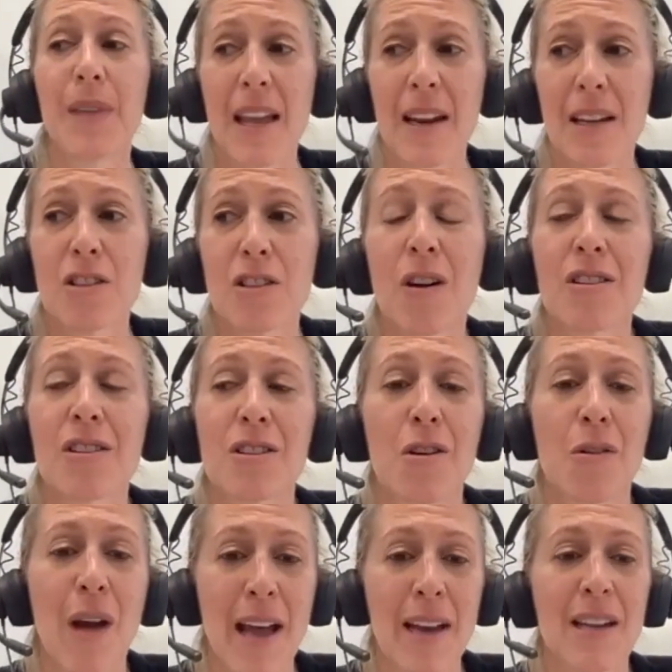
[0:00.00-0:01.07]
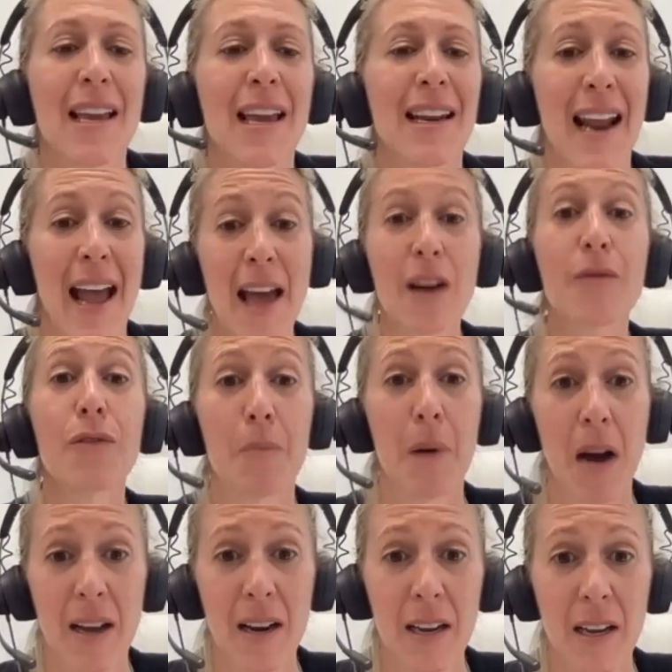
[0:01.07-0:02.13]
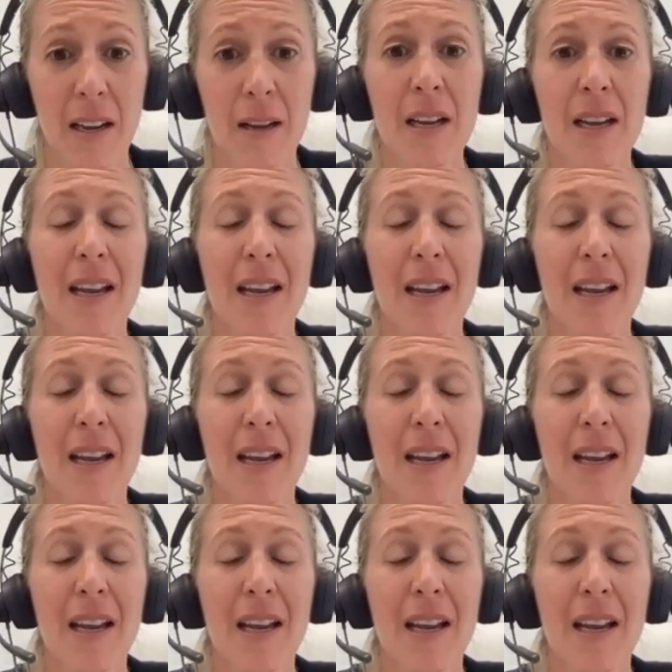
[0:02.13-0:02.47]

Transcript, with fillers: And it's also how do you get it out of the body